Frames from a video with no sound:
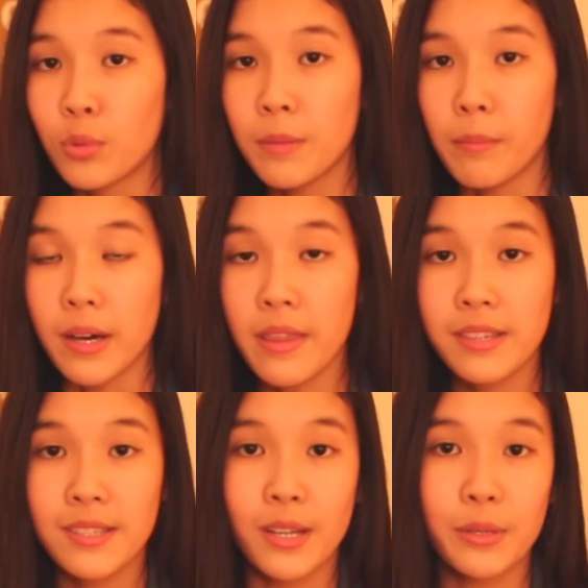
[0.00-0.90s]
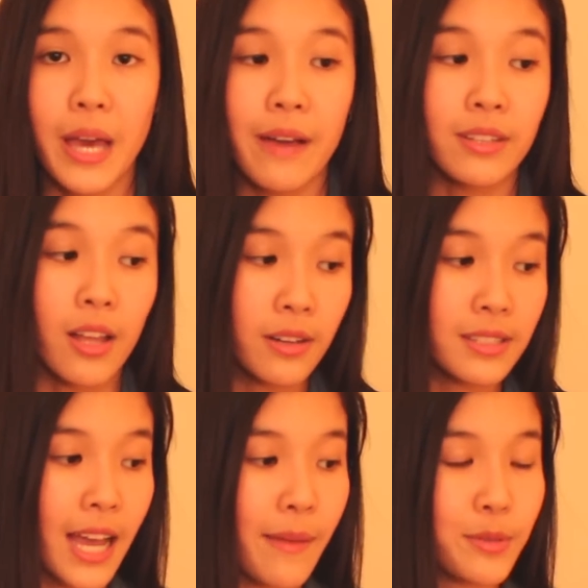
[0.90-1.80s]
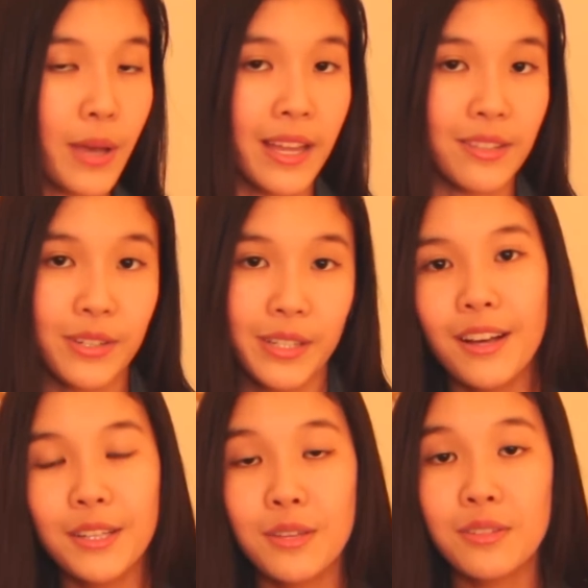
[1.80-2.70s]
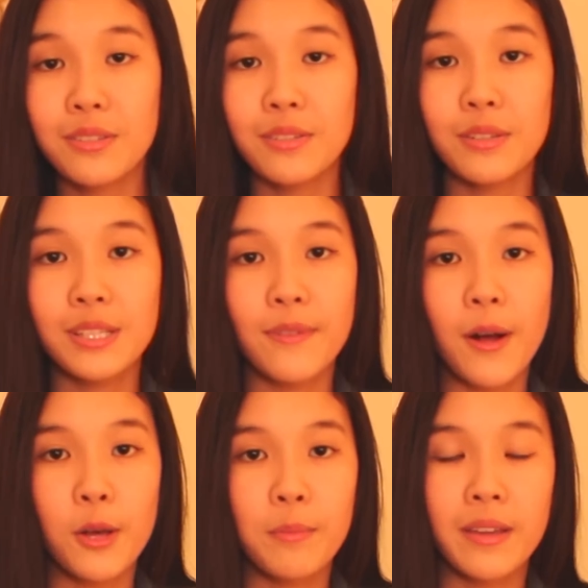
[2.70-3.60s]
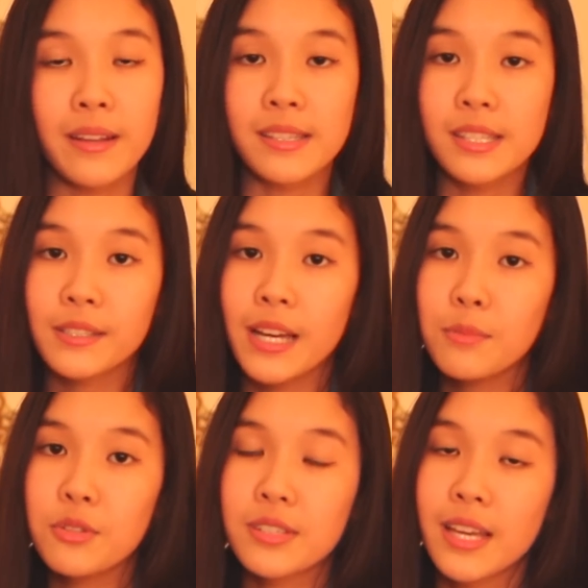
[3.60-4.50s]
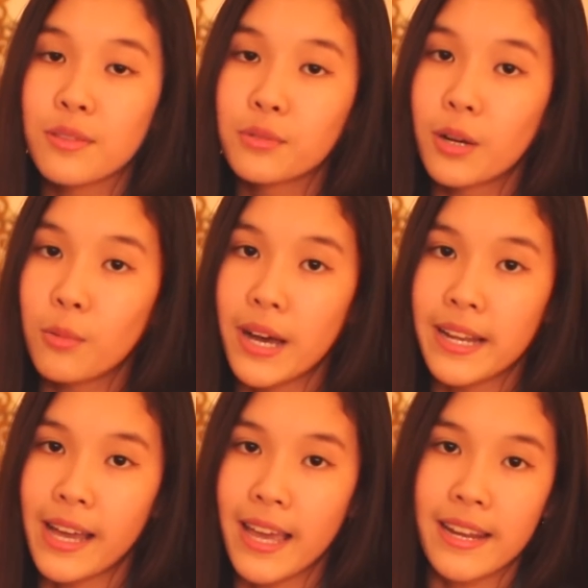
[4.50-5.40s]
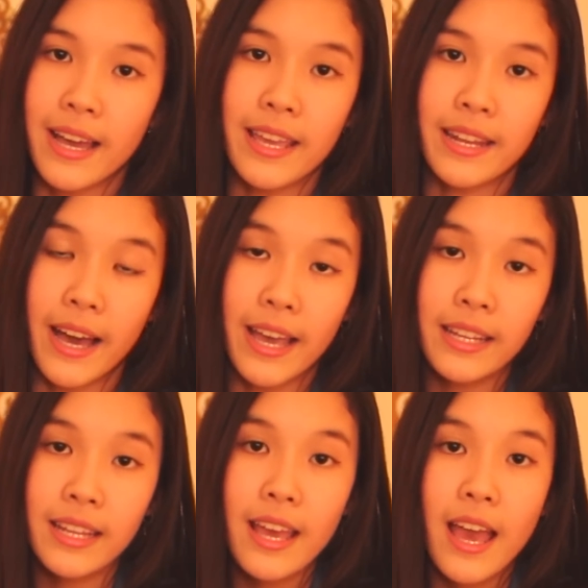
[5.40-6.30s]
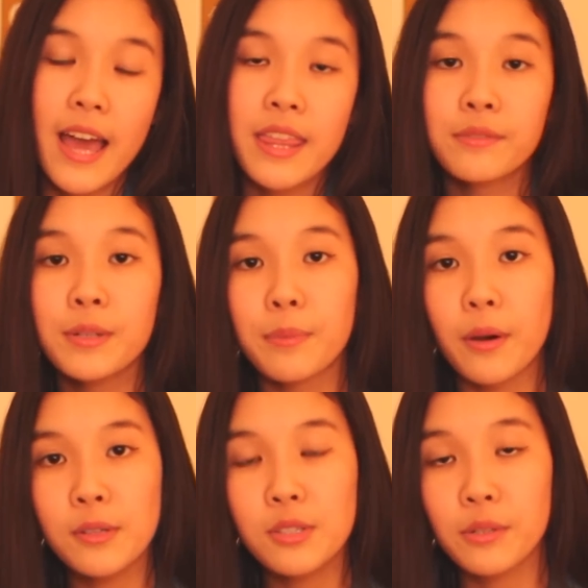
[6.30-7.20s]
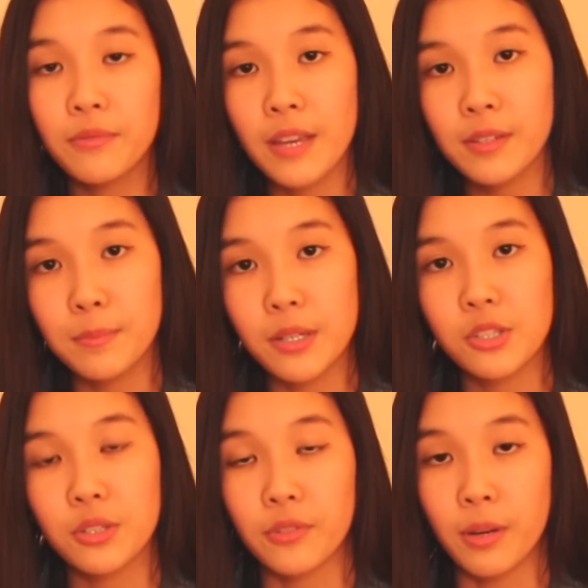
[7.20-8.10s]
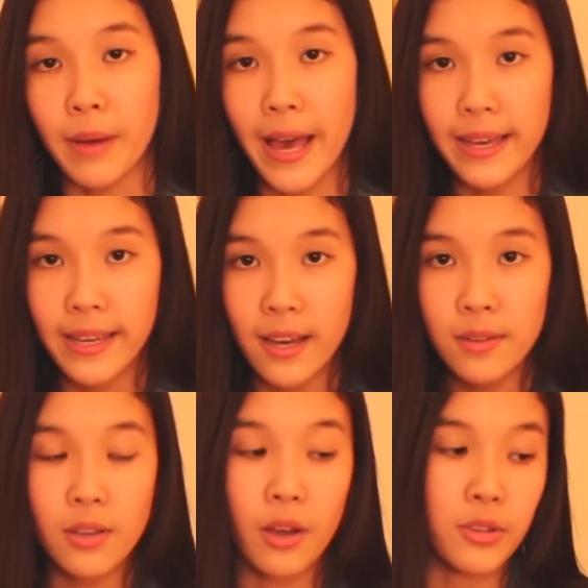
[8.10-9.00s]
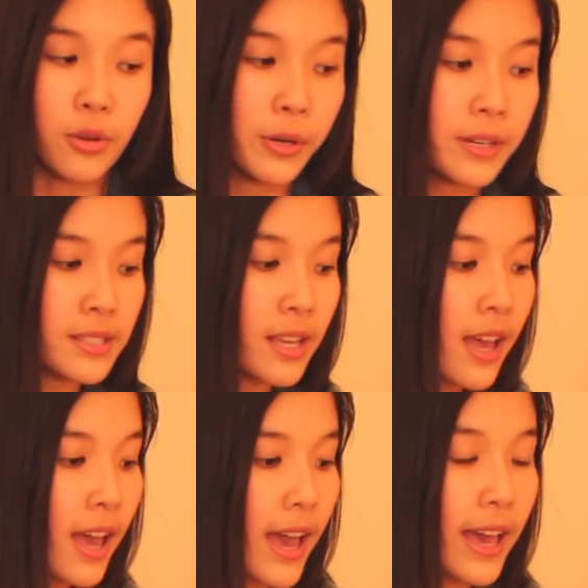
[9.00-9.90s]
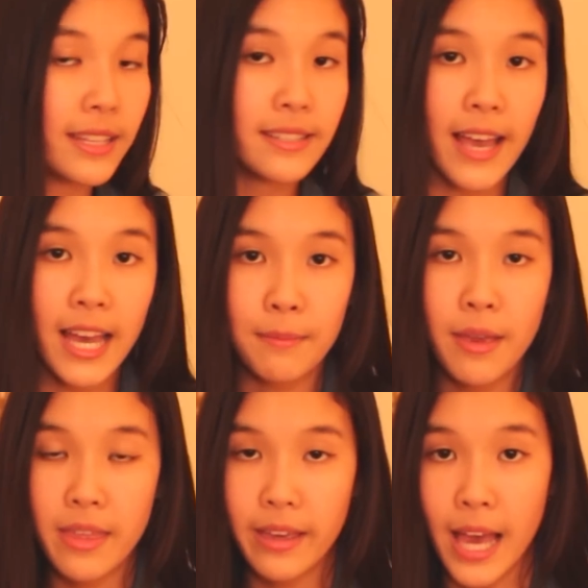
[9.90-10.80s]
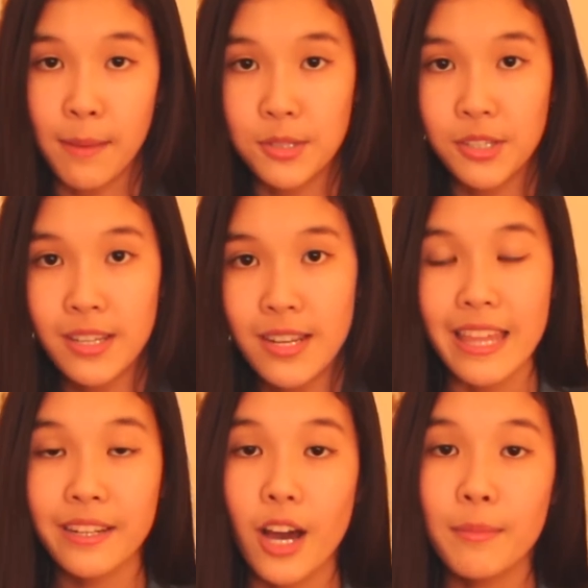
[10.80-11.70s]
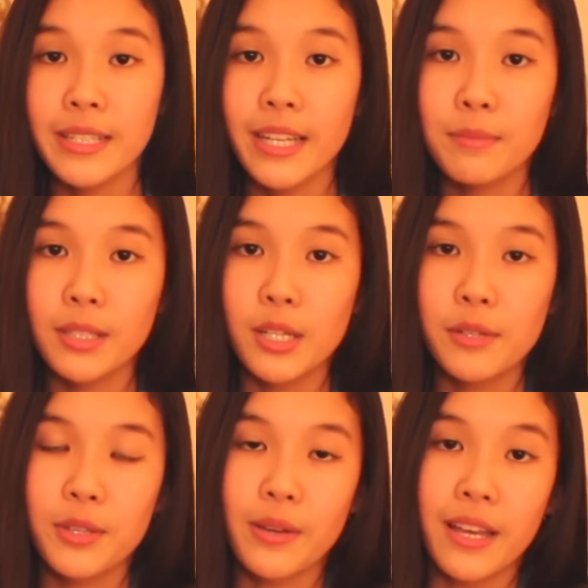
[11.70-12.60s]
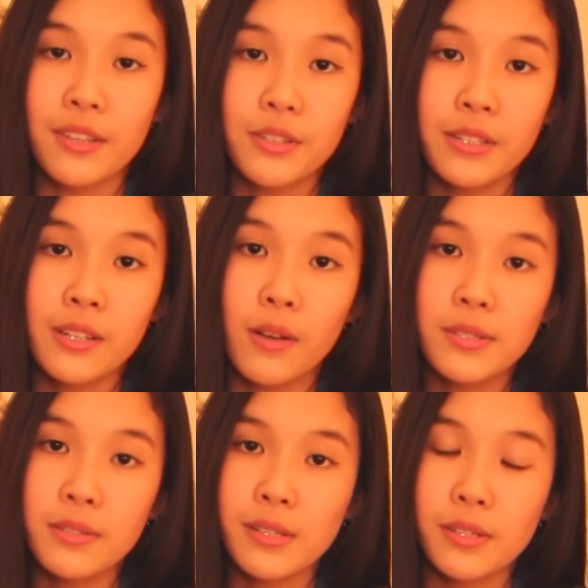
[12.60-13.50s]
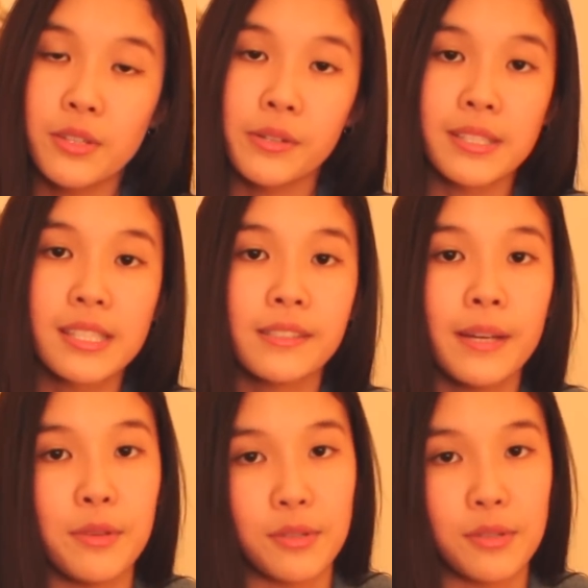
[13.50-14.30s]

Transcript: one month, so you have a long time to enter. All you need to do is follow me on Instagram, which is Ainura1999, and then repost your favorite picture from my account on yours, and tag me in the caption, and then comment down below if you entered, and also include your Instagram